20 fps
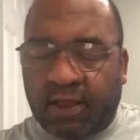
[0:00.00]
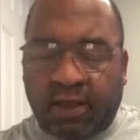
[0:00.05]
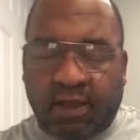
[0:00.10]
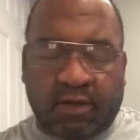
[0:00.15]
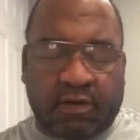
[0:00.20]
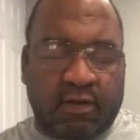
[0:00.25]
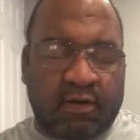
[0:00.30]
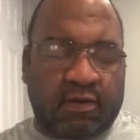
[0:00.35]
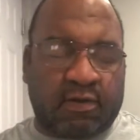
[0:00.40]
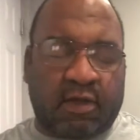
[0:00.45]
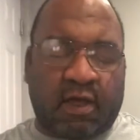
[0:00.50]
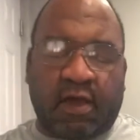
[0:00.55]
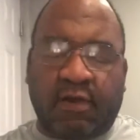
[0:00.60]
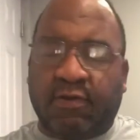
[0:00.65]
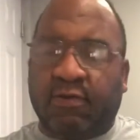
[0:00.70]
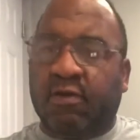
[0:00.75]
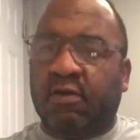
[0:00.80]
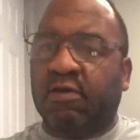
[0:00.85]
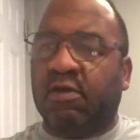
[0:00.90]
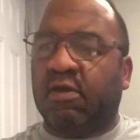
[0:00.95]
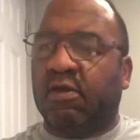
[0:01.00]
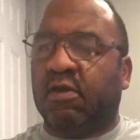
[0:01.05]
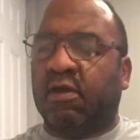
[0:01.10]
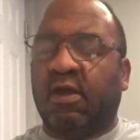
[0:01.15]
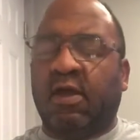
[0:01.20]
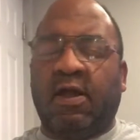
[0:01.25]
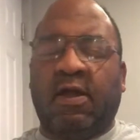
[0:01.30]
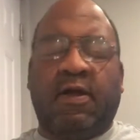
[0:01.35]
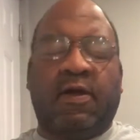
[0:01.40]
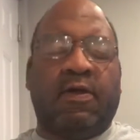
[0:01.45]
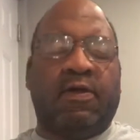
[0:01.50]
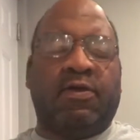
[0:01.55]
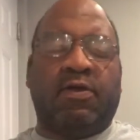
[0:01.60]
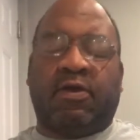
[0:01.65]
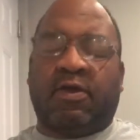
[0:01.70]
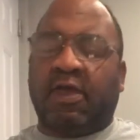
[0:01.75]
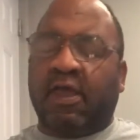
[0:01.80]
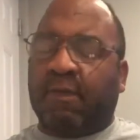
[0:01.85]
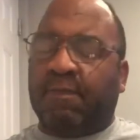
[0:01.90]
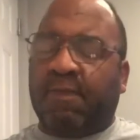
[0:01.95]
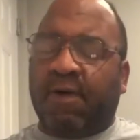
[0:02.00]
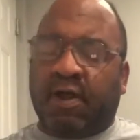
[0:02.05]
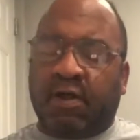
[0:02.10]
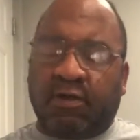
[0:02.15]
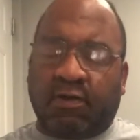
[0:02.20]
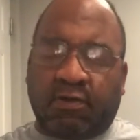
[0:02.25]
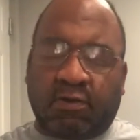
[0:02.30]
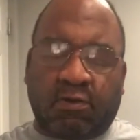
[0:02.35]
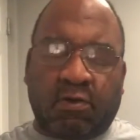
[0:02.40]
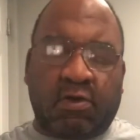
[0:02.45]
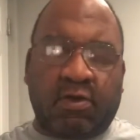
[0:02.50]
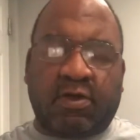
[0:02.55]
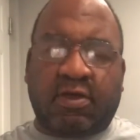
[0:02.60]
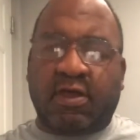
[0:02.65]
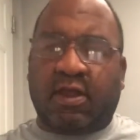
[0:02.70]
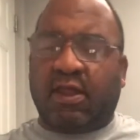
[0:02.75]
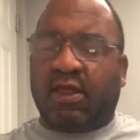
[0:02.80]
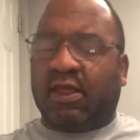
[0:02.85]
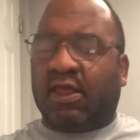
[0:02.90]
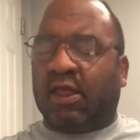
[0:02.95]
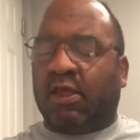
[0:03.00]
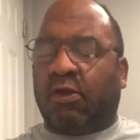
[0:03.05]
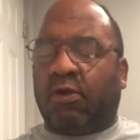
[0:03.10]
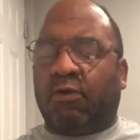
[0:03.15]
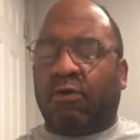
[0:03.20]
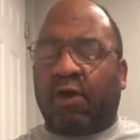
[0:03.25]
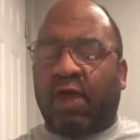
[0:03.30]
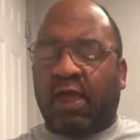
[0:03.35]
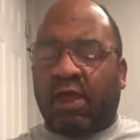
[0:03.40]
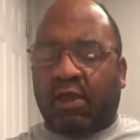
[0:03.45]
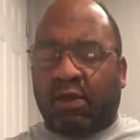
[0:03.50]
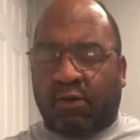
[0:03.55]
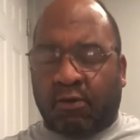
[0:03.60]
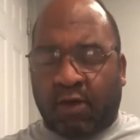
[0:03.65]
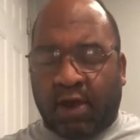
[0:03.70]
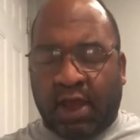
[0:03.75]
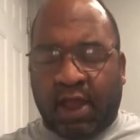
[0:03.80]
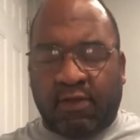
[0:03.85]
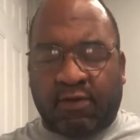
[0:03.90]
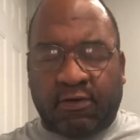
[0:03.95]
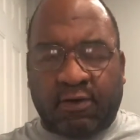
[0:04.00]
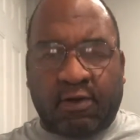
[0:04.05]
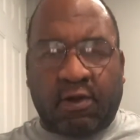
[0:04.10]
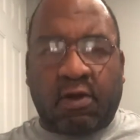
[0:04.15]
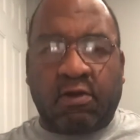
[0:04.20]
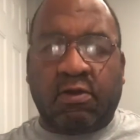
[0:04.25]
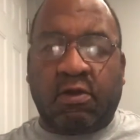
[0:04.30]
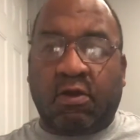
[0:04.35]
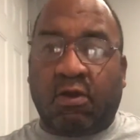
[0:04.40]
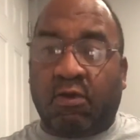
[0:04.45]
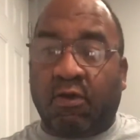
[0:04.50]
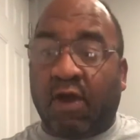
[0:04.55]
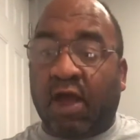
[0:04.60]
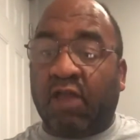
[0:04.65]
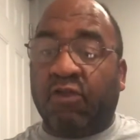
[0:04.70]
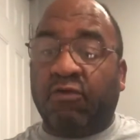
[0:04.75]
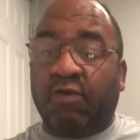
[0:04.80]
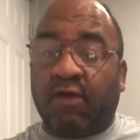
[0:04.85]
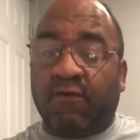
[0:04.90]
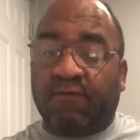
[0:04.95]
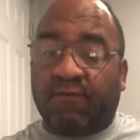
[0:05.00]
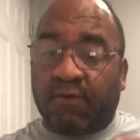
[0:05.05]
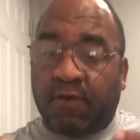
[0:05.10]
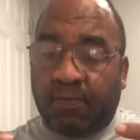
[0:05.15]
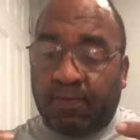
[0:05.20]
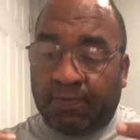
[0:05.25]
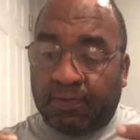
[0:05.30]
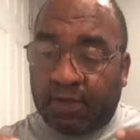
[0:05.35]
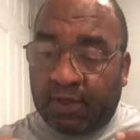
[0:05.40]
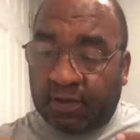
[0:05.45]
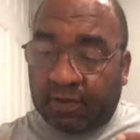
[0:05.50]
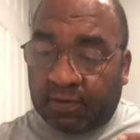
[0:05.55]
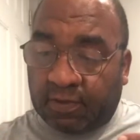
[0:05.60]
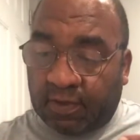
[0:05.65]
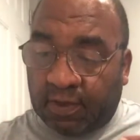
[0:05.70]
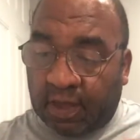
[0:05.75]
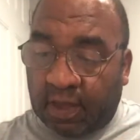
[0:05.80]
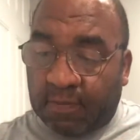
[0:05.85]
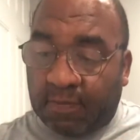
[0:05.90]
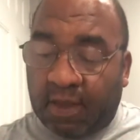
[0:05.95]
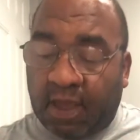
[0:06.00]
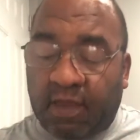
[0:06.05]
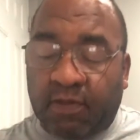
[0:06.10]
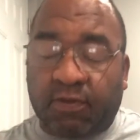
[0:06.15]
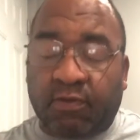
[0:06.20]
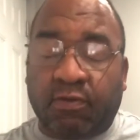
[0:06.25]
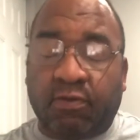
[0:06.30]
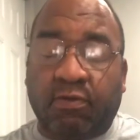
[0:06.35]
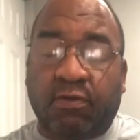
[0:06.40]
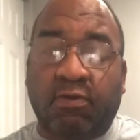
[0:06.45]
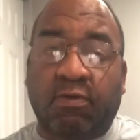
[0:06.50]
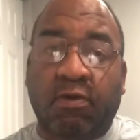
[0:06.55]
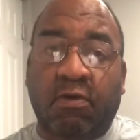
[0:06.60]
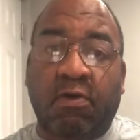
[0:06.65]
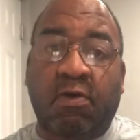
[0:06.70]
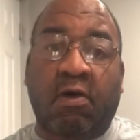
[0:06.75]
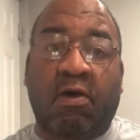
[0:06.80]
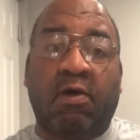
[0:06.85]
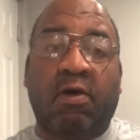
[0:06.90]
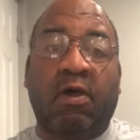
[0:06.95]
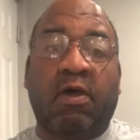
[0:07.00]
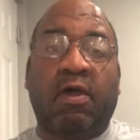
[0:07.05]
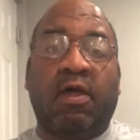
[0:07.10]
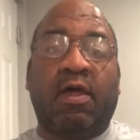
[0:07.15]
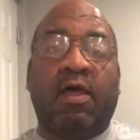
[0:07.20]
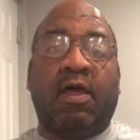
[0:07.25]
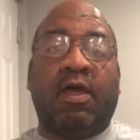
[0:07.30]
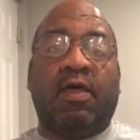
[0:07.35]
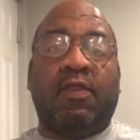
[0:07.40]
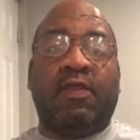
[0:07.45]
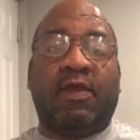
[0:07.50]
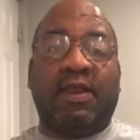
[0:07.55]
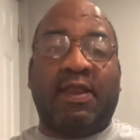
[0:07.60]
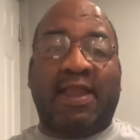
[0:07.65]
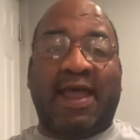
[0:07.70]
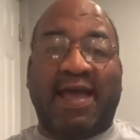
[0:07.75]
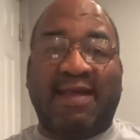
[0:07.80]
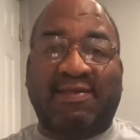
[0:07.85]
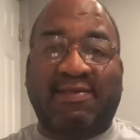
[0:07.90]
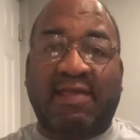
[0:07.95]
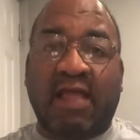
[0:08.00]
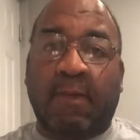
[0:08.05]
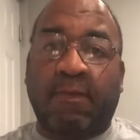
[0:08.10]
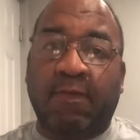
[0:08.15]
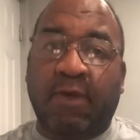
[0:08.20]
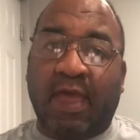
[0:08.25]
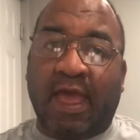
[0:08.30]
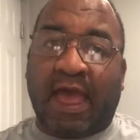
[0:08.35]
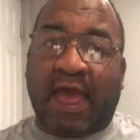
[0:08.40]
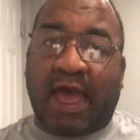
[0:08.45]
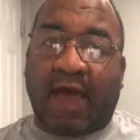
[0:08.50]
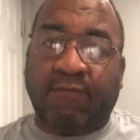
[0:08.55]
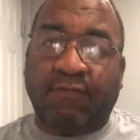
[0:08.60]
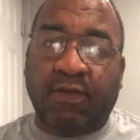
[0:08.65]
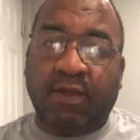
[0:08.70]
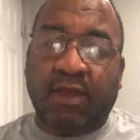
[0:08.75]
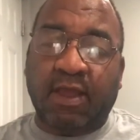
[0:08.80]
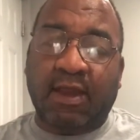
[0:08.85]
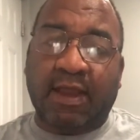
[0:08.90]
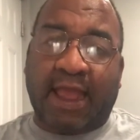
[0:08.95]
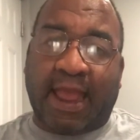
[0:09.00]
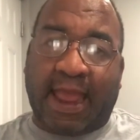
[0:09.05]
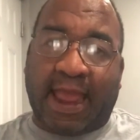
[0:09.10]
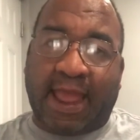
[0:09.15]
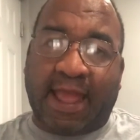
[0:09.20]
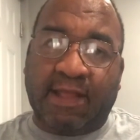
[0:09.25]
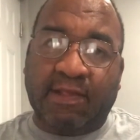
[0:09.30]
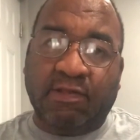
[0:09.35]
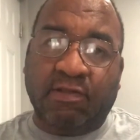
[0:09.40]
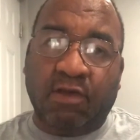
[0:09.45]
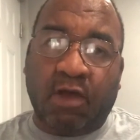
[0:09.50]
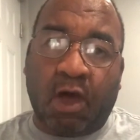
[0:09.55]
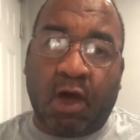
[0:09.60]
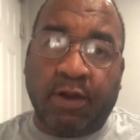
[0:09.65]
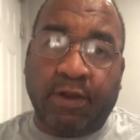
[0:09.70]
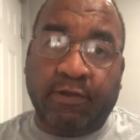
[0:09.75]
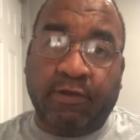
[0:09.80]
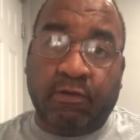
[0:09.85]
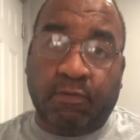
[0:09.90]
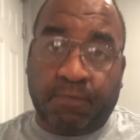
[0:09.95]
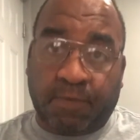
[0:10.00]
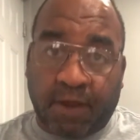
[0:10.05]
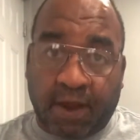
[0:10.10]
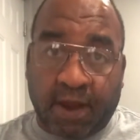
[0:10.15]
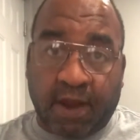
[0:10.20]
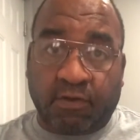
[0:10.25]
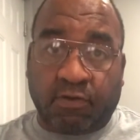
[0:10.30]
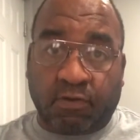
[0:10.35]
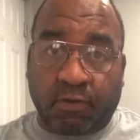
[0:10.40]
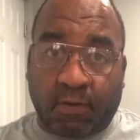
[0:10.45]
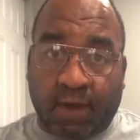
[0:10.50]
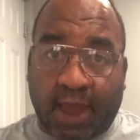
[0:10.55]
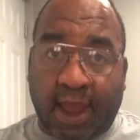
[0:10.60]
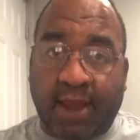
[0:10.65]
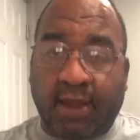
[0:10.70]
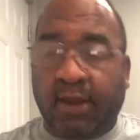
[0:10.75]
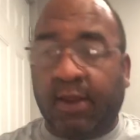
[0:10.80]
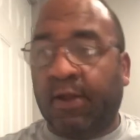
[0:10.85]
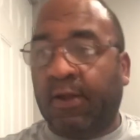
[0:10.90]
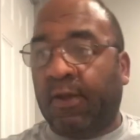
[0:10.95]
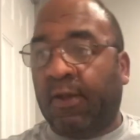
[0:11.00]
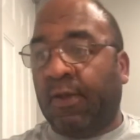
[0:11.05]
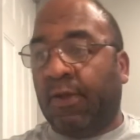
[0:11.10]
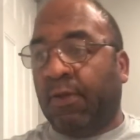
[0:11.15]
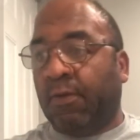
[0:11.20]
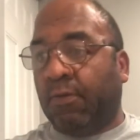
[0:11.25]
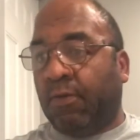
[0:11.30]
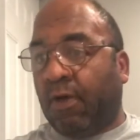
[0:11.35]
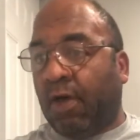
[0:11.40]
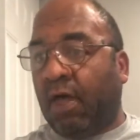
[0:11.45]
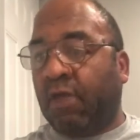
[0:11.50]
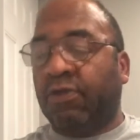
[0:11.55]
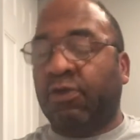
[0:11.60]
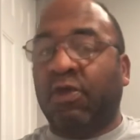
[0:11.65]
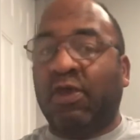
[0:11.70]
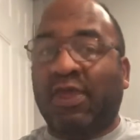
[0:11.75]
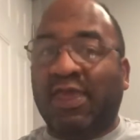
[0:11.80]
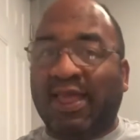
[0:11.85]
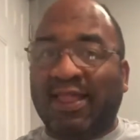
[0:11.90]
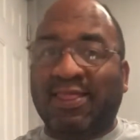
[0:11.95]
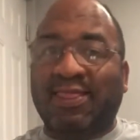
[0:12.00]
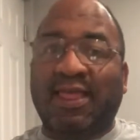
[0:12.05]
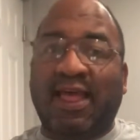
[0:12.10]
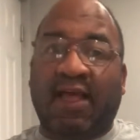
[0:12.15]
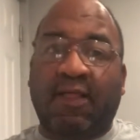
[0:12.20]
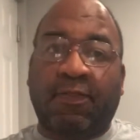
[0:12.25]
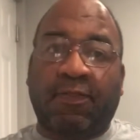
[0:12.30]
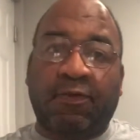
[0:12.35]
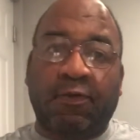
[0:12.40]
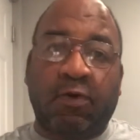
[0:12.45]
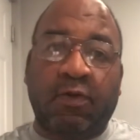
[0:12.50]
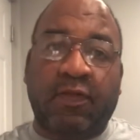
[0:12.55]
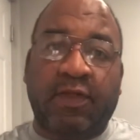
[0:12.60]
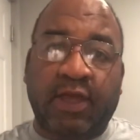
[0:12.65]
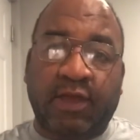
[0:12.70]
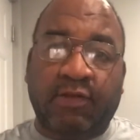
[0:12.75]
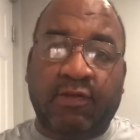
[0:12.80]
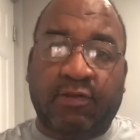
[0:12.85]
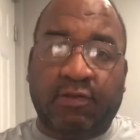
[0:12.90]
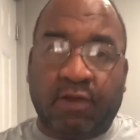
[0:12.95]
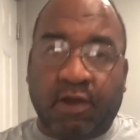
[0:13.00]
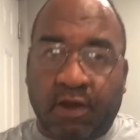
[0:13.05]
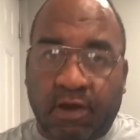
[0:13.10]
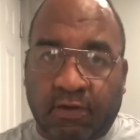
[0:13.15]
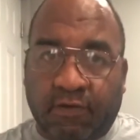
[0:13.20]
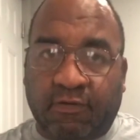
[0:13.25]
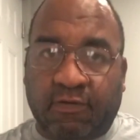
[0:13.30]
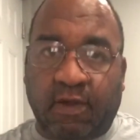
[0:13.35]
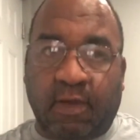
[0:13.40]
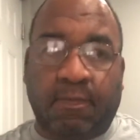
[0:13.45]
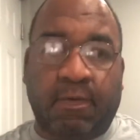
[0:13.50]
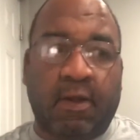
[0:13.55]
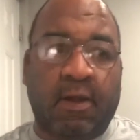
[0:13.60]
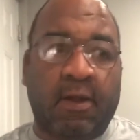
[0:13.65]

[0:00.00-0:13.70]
you just hustle, you you kick butt in school, get, get great grades, you know, you graduate from the MA school. The next step, you have to get hands-on experience, right? Well, you get that through the externship.